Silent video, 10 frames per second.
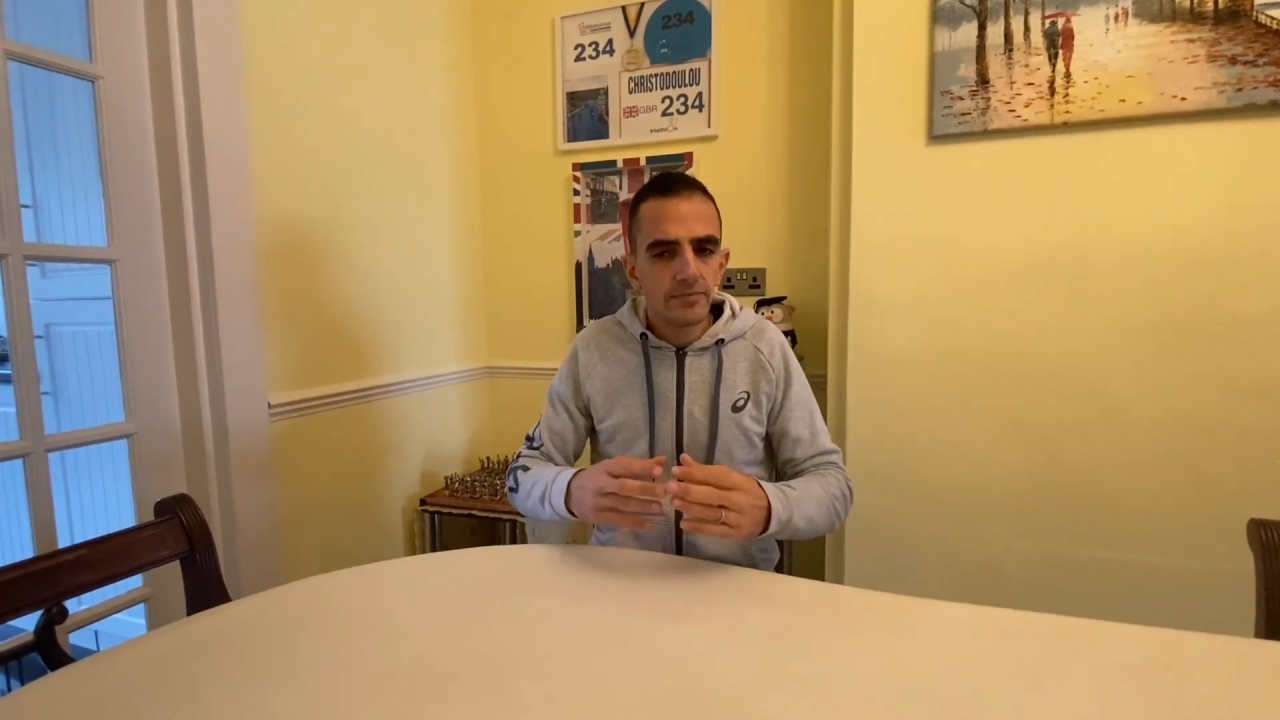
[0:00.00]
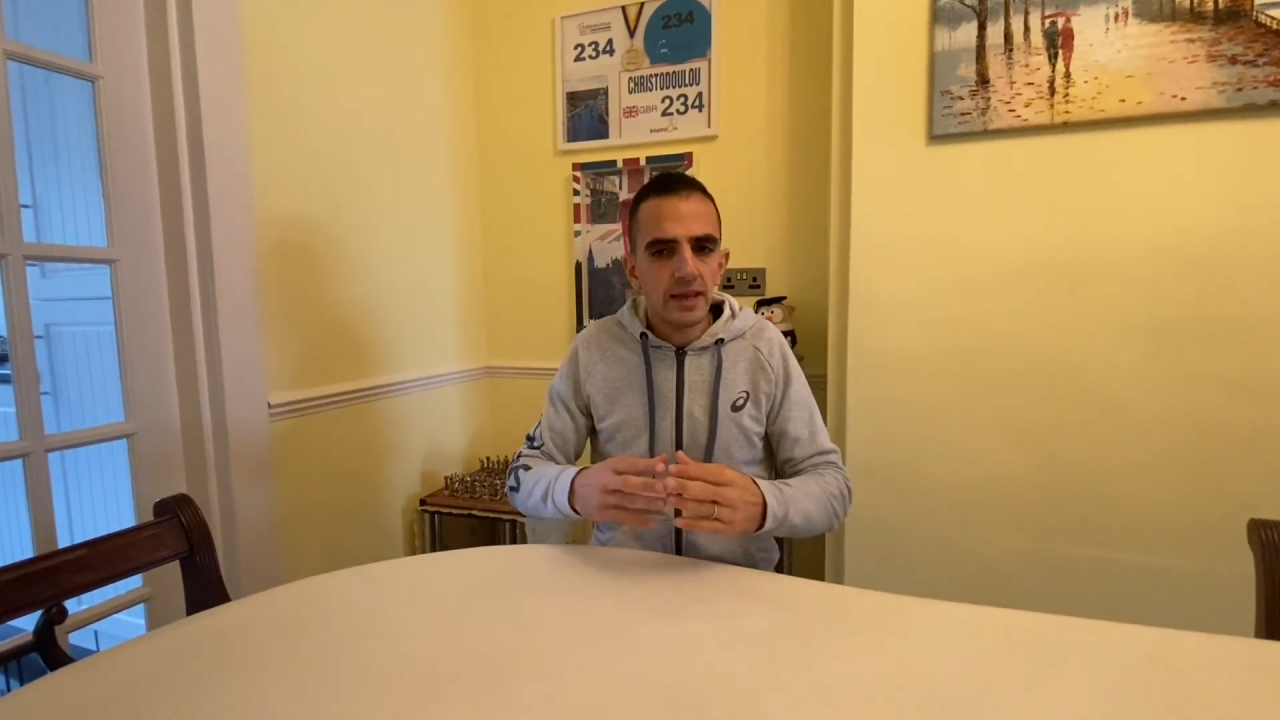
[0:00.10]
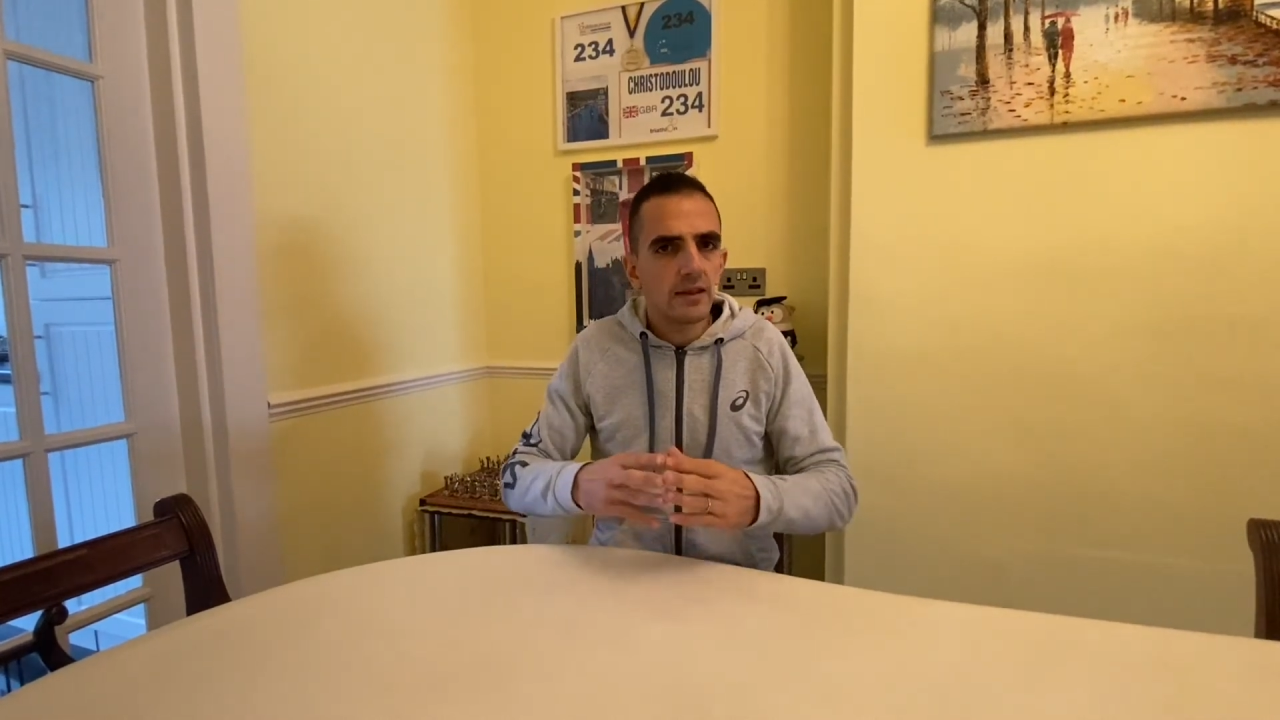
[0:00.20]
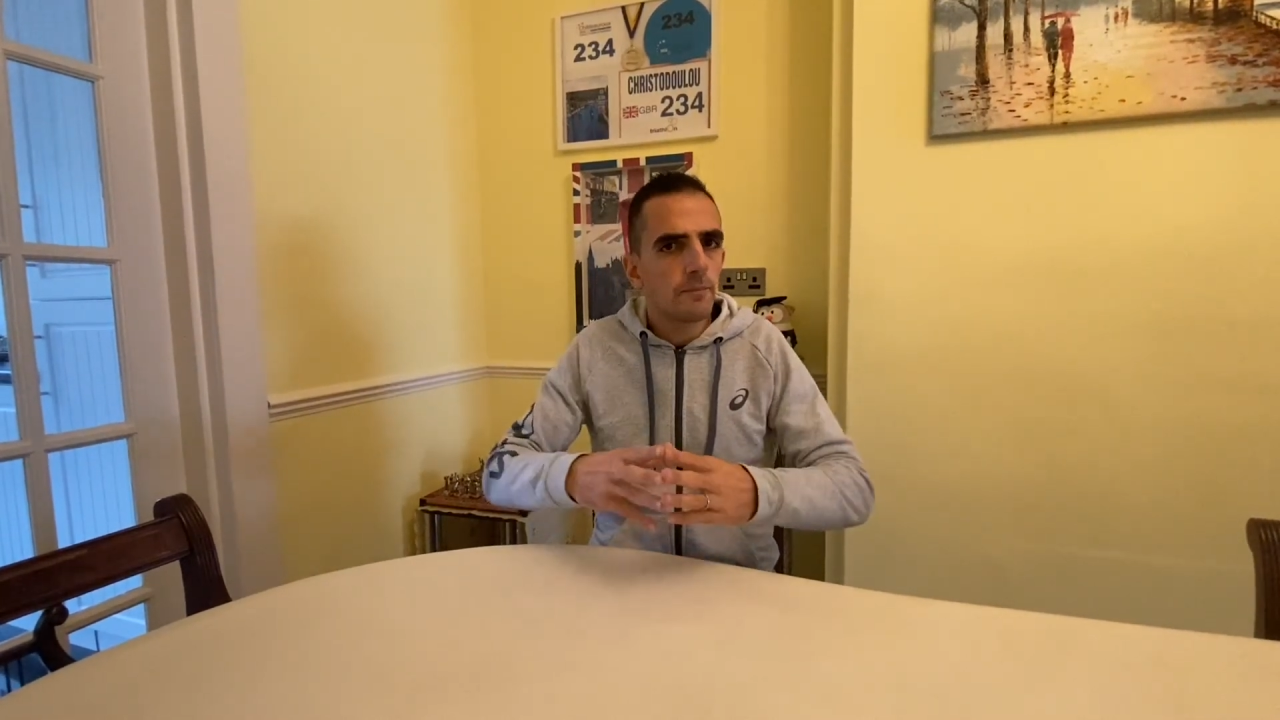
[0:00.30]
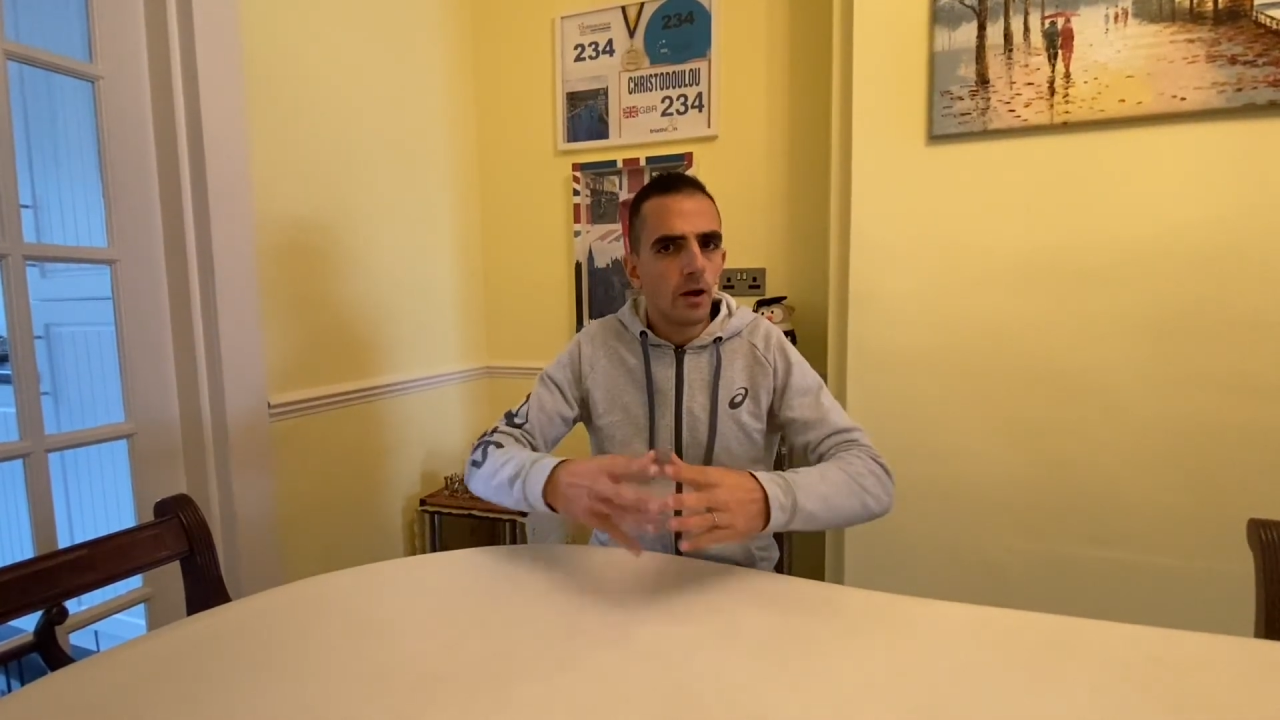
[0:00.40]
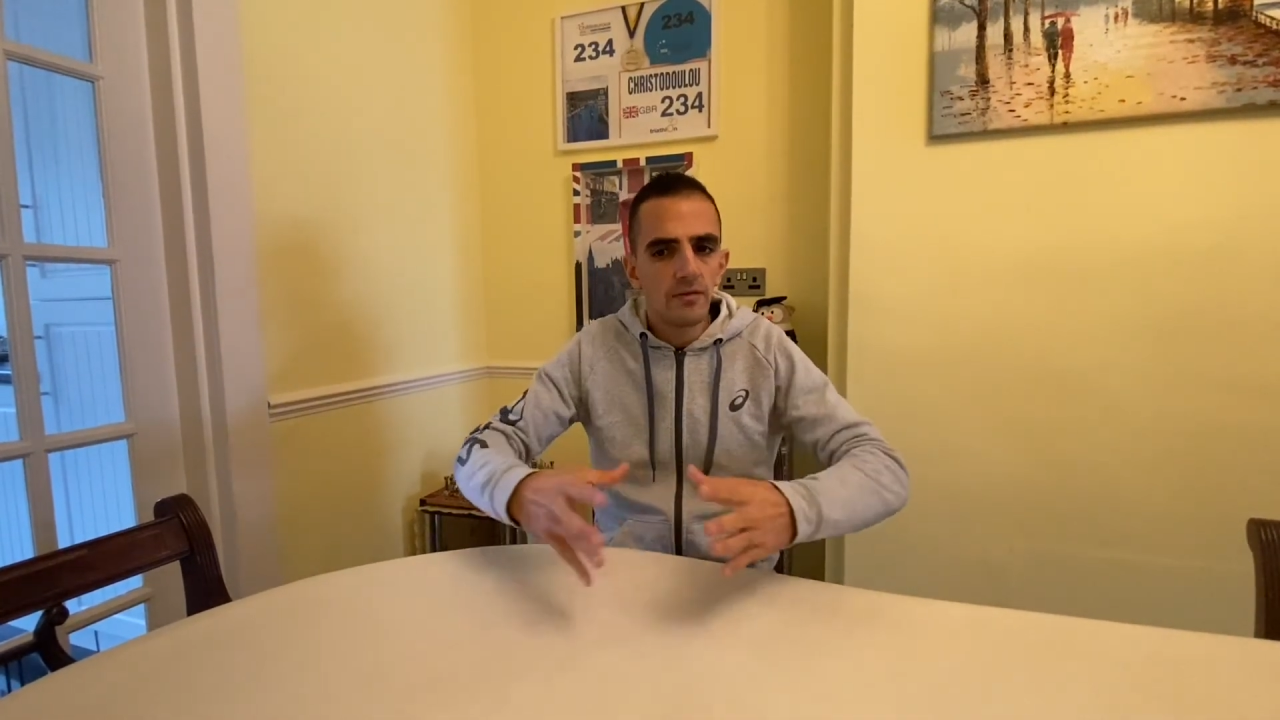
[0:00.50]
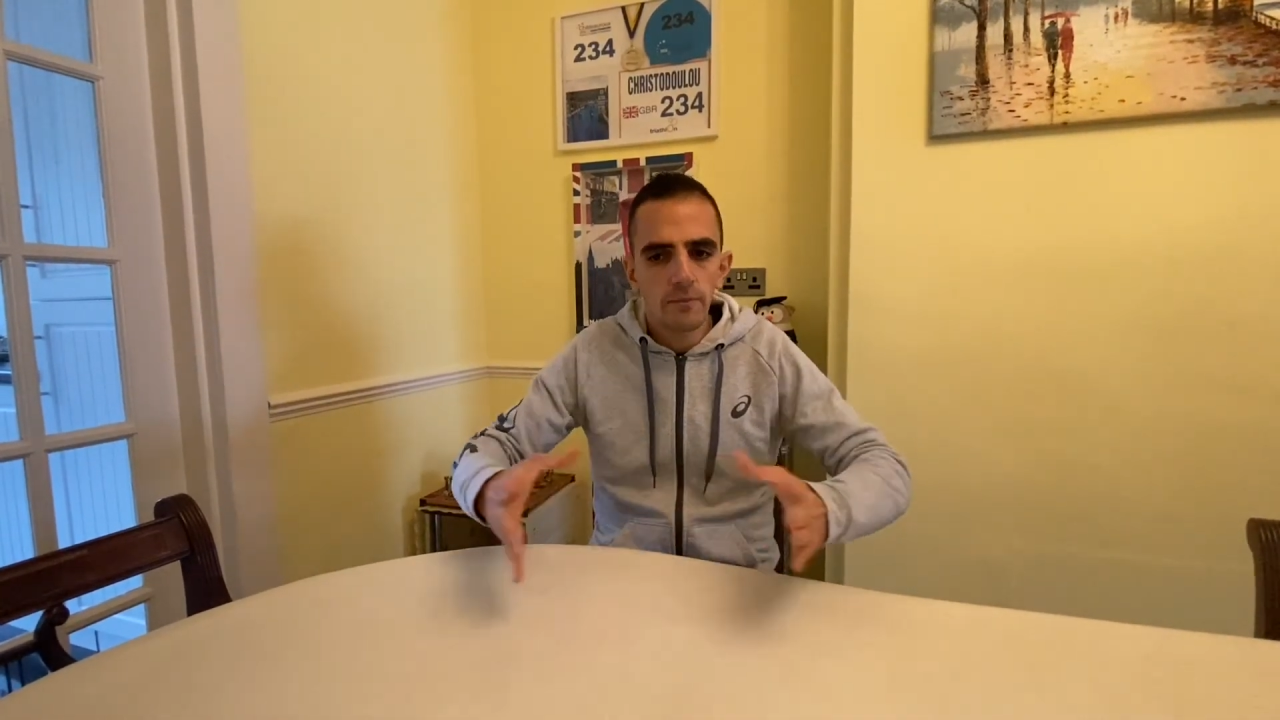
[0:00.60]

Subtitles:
the